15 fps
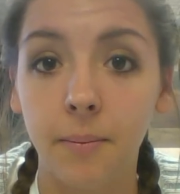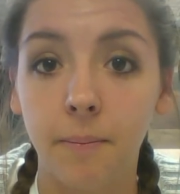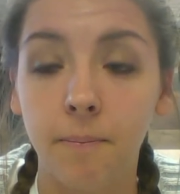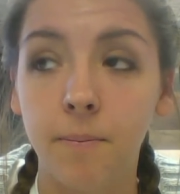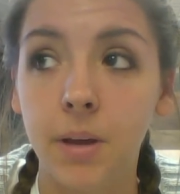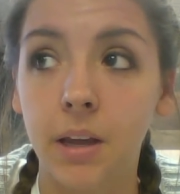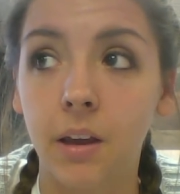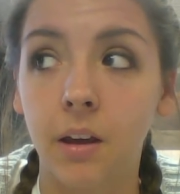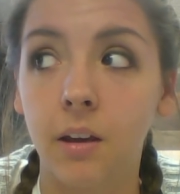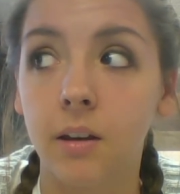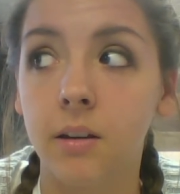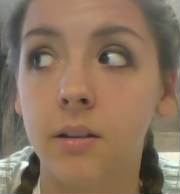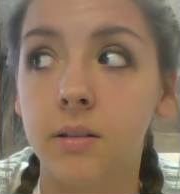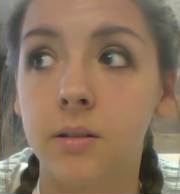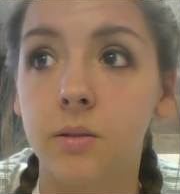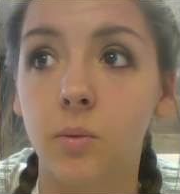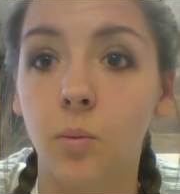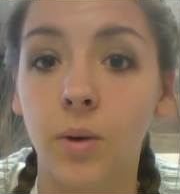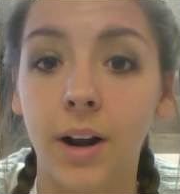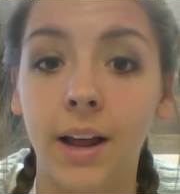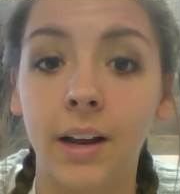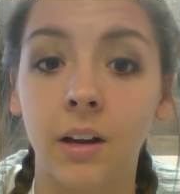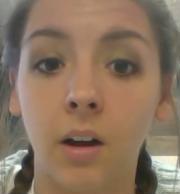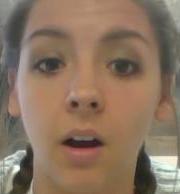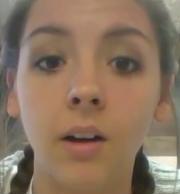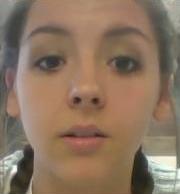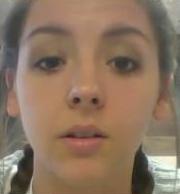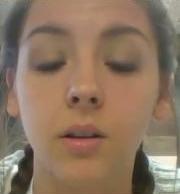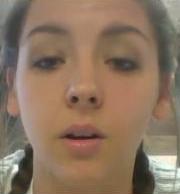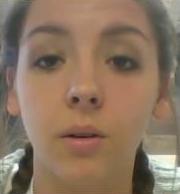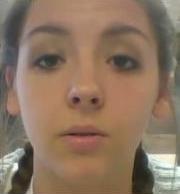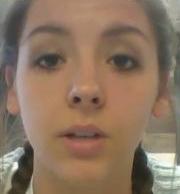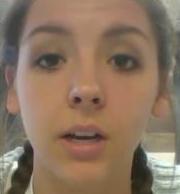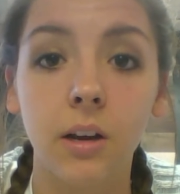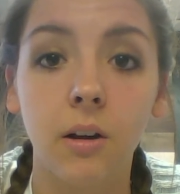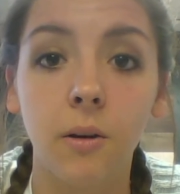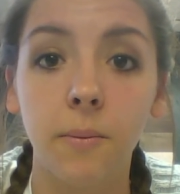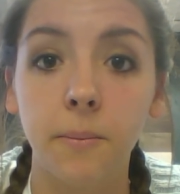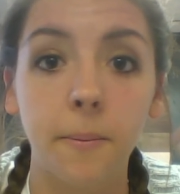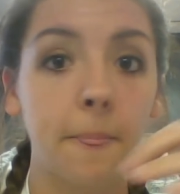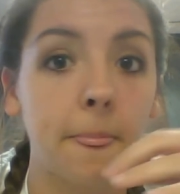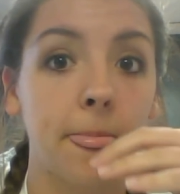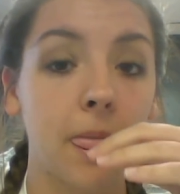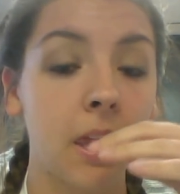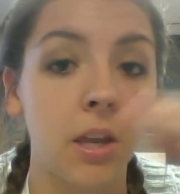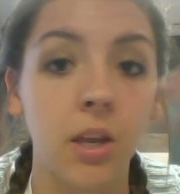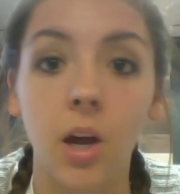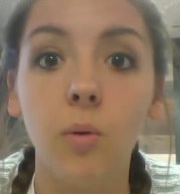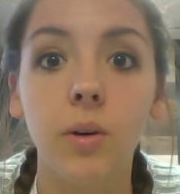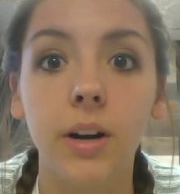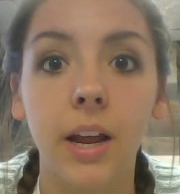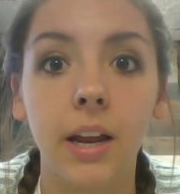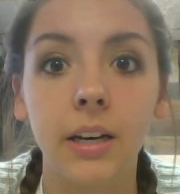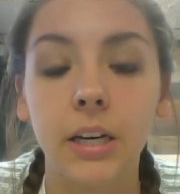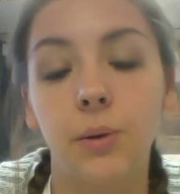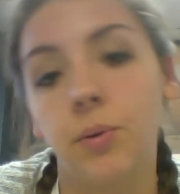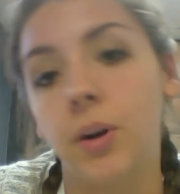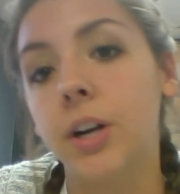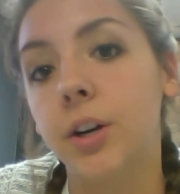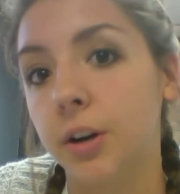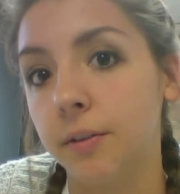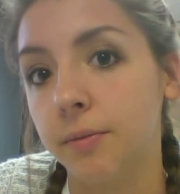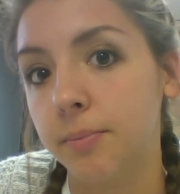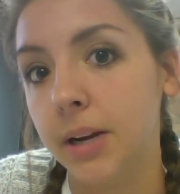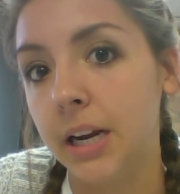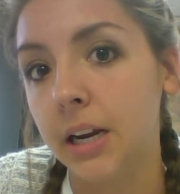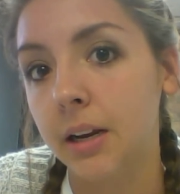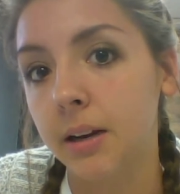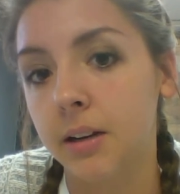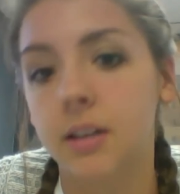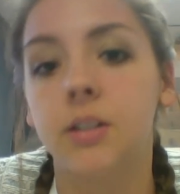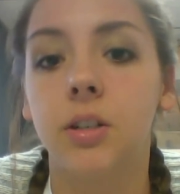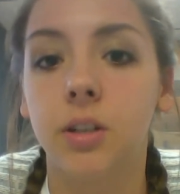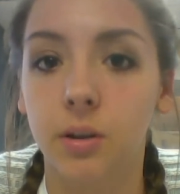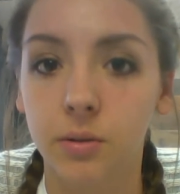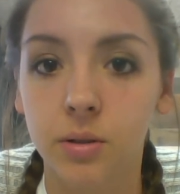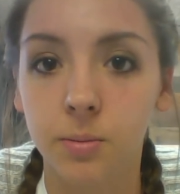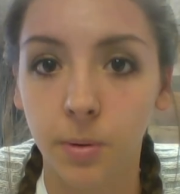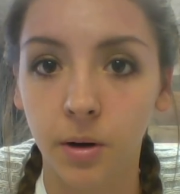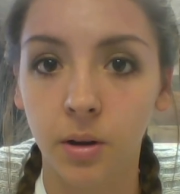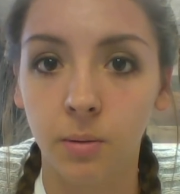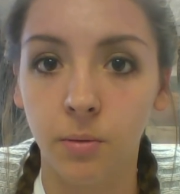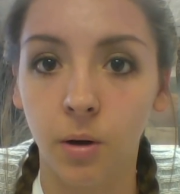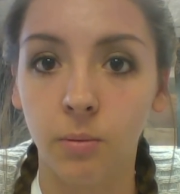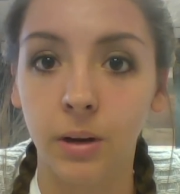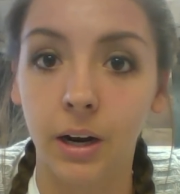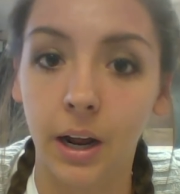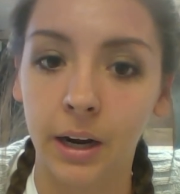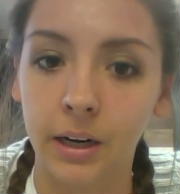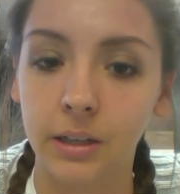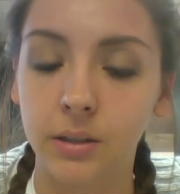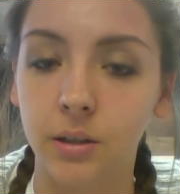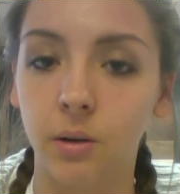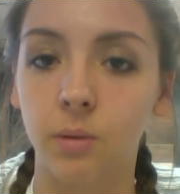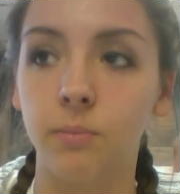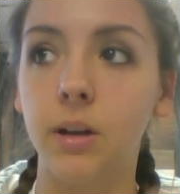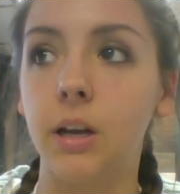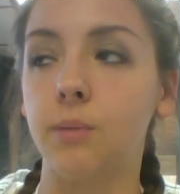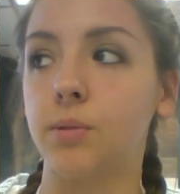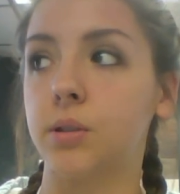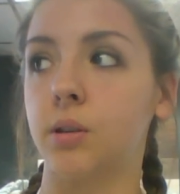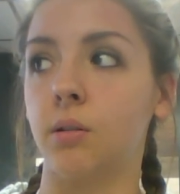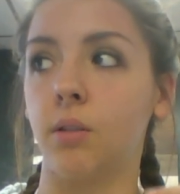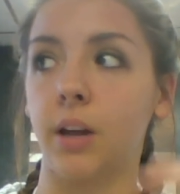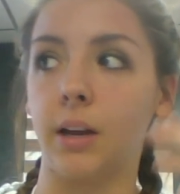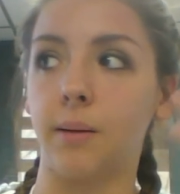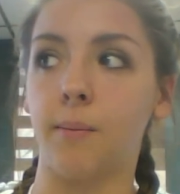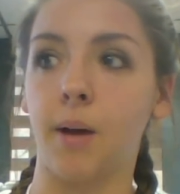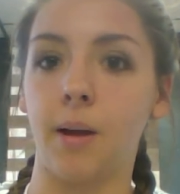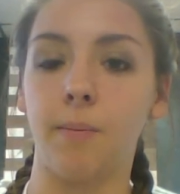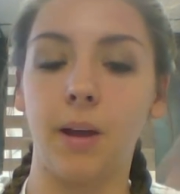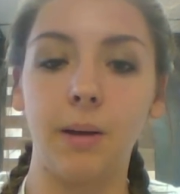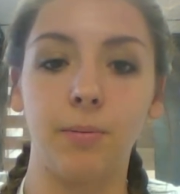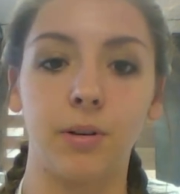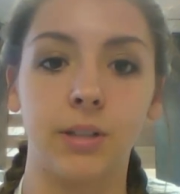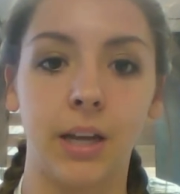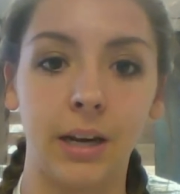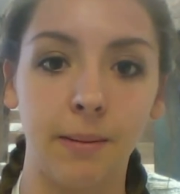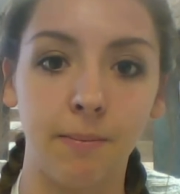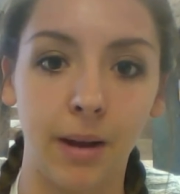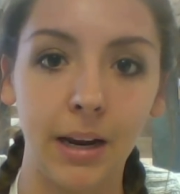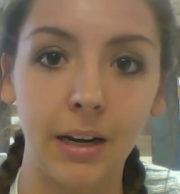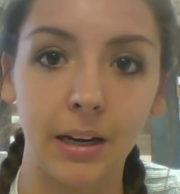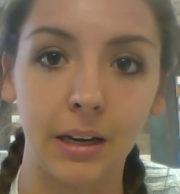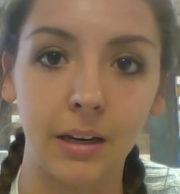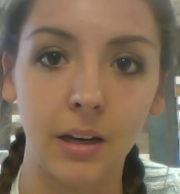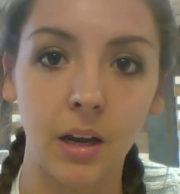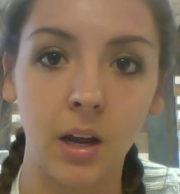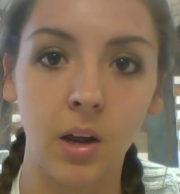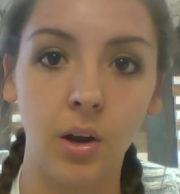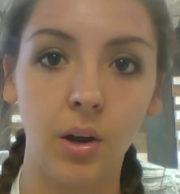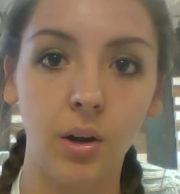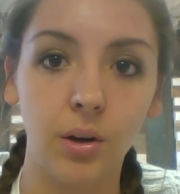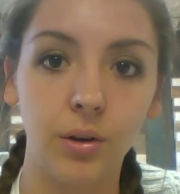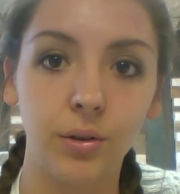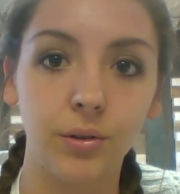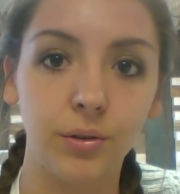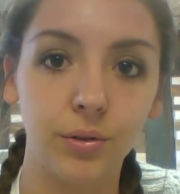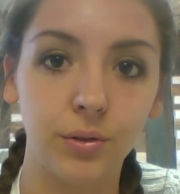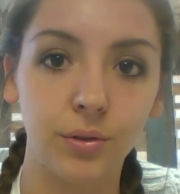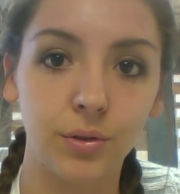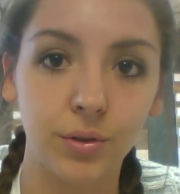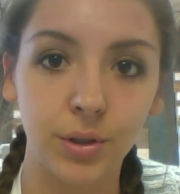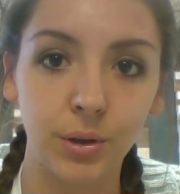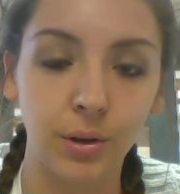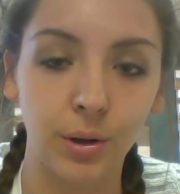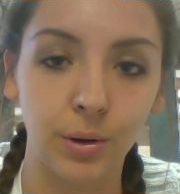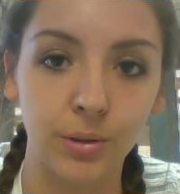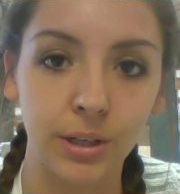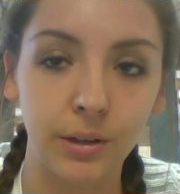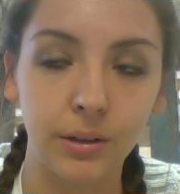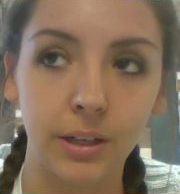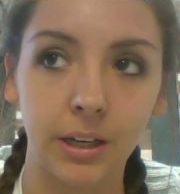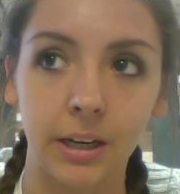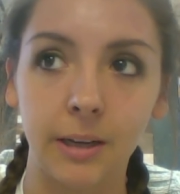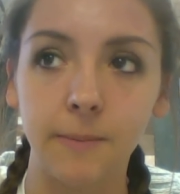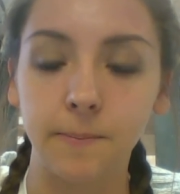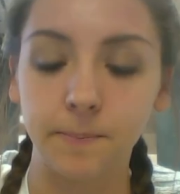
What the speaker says: because when I got to the hotel, no one had any record of me. Because, you know, spur of the moment, I got to go to MEPS. So, like, my papers hadn't made it to the hotel yet.